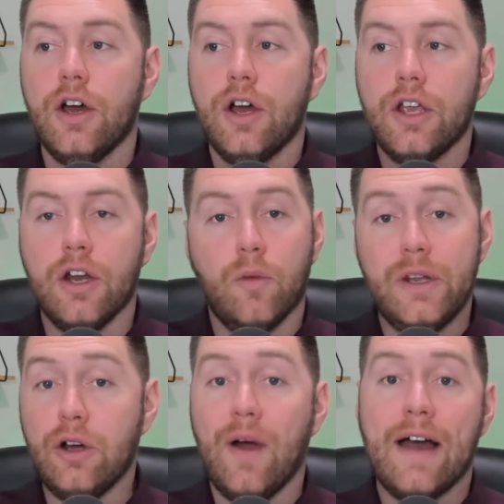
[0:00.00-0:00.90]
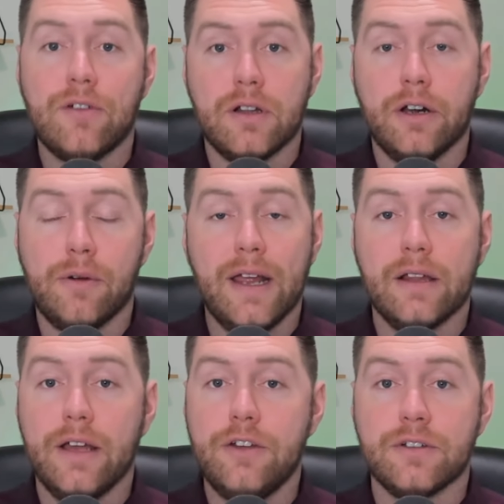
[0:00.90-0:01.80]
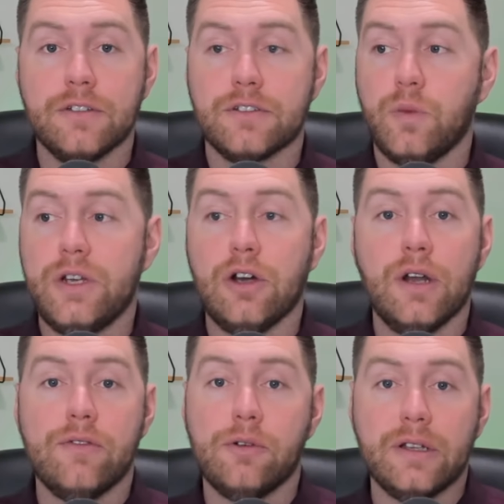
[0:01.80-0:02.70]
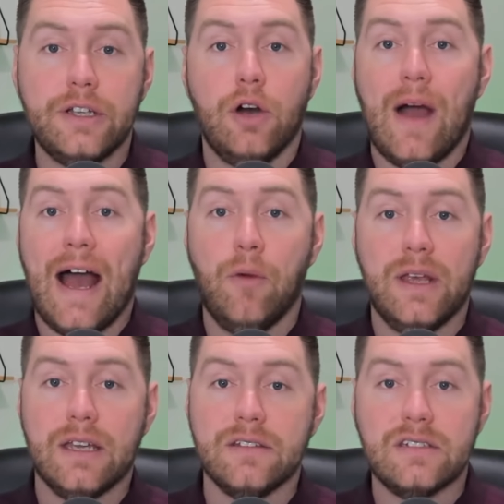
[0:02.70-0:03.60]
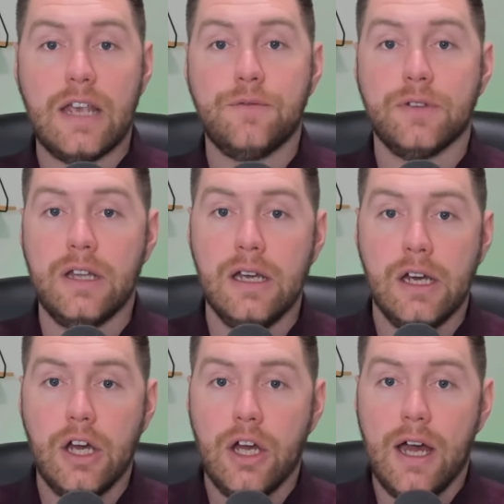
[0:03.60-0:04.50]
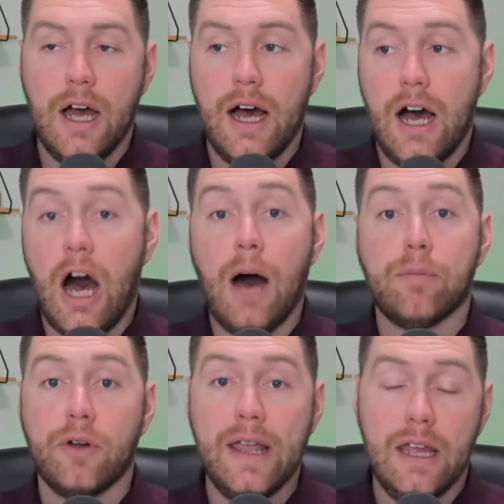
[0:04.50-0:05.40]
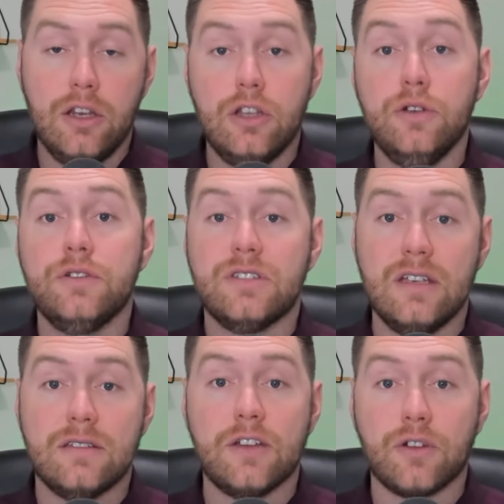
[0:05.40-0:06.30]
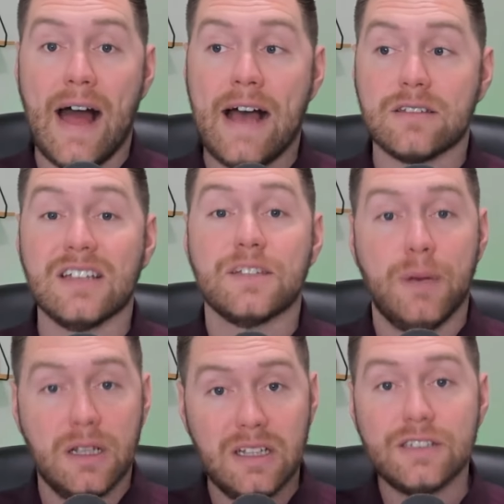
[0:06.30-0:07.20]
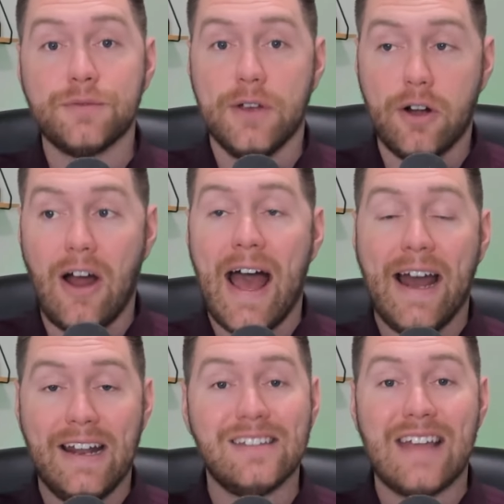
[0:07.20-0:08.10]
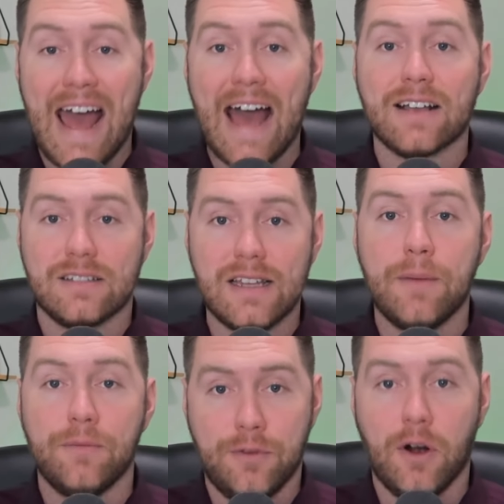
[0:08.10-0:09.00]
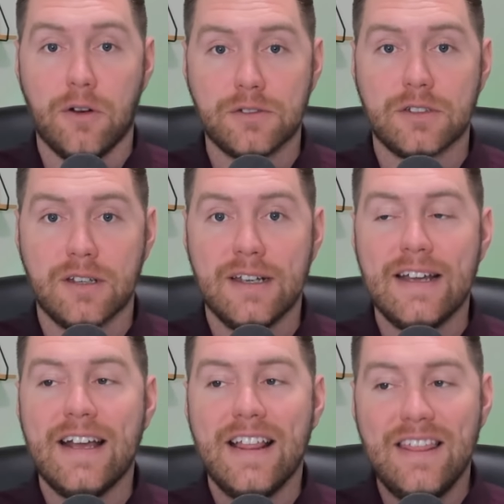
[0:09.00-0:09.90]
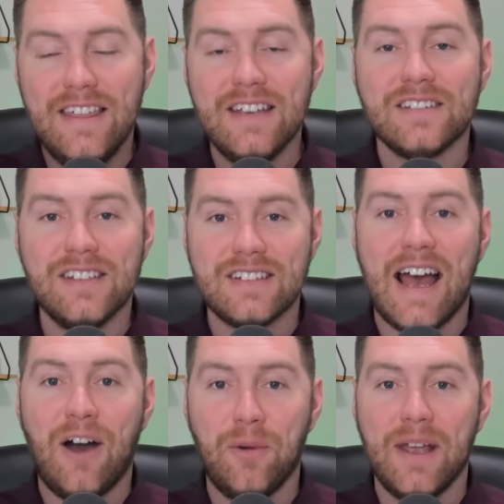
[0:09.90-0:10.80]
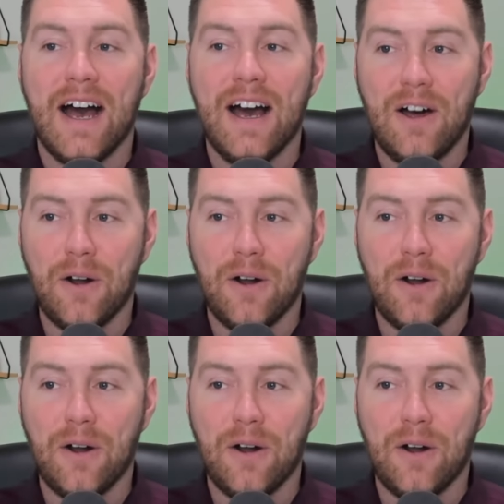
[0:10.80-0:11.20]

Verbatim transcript: We don't have clear regulations. We don't even really know how we can safely operate and use these digital assets, but let's figure out how to tax them first. This is how we got our